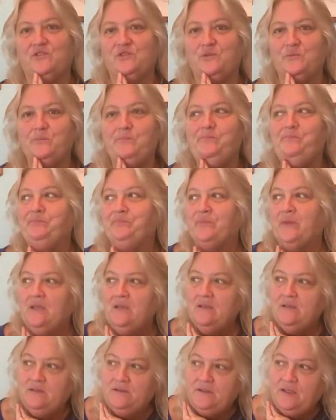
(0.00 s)
food.
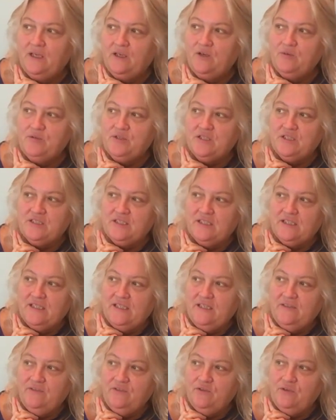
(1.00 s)
I oh, hope she doesn't
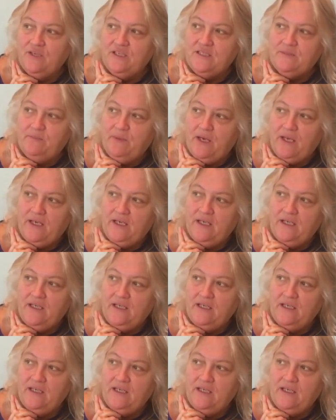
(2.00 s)
leave. Grace button.